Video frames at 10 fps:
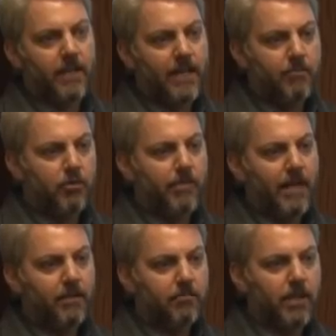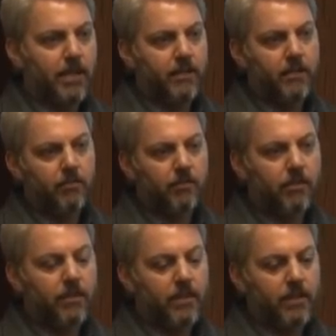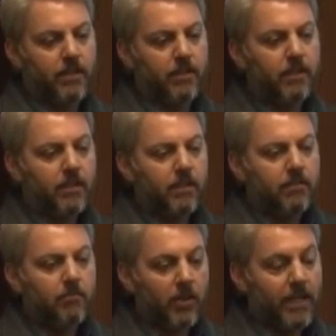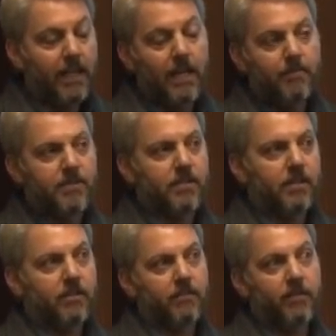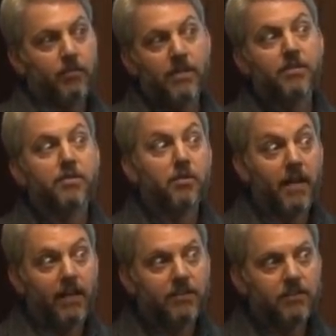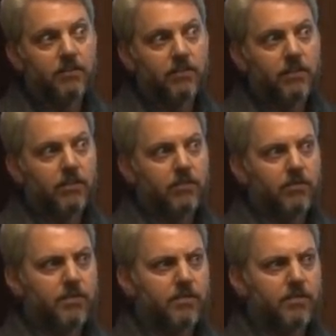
cap, we're bounded by the the market caps of the Russell 2000, which